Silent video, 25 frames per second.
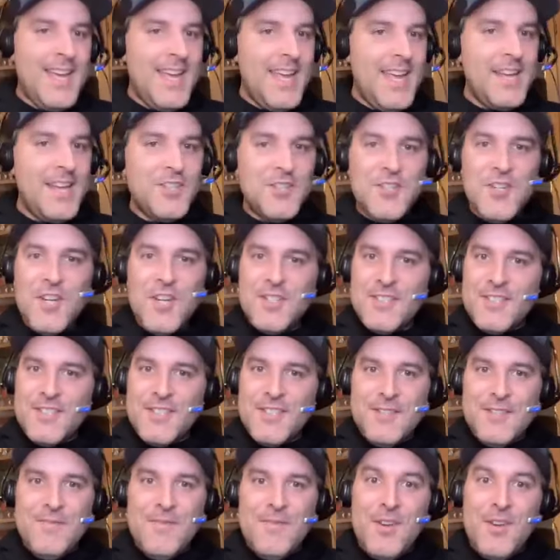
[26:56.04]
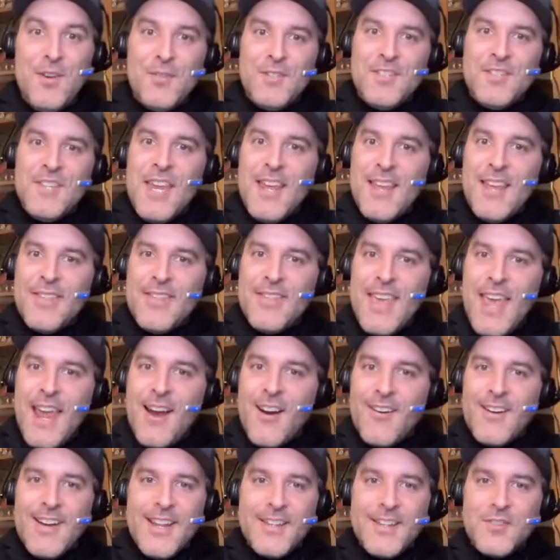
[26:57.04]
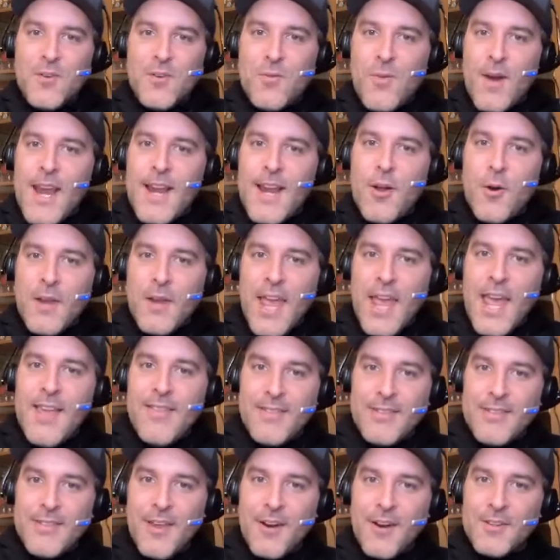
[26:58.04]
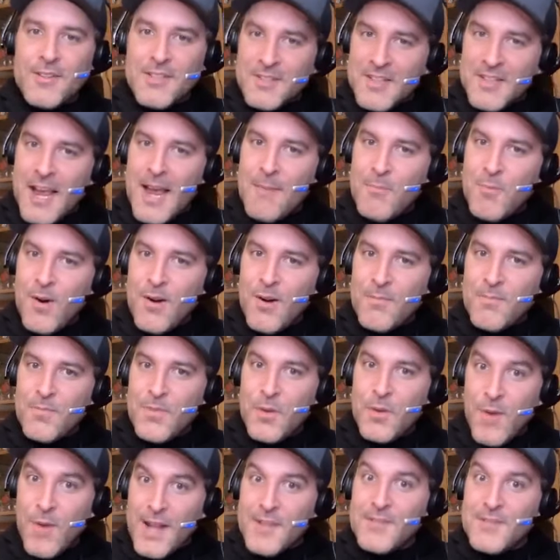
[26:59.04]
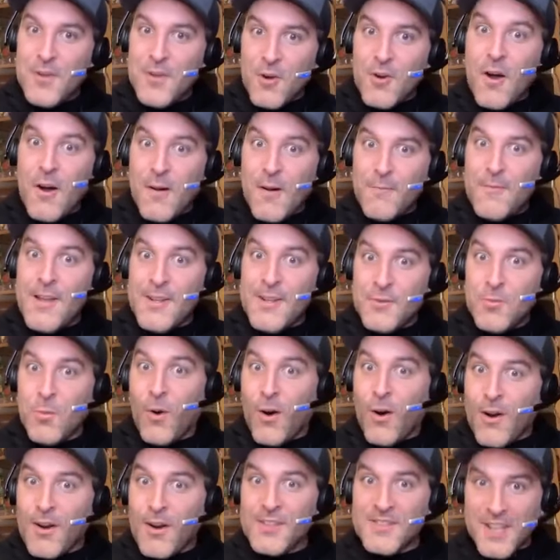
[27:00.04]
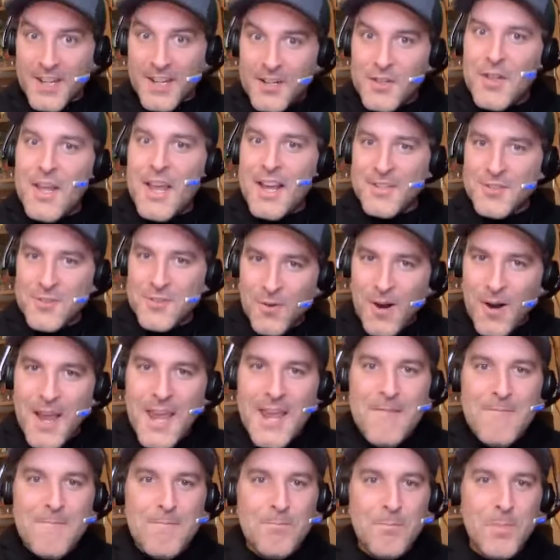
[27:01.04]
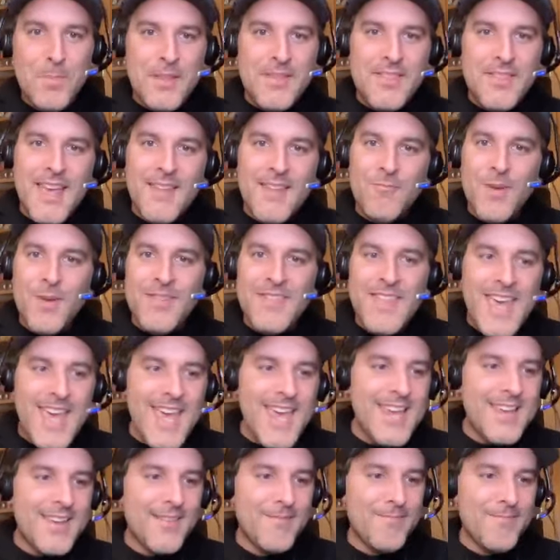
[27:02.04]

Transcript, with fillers: it's just you see it there, and it's great. Okay, there's a time where the red zone offense works; it clicks, right? But then when they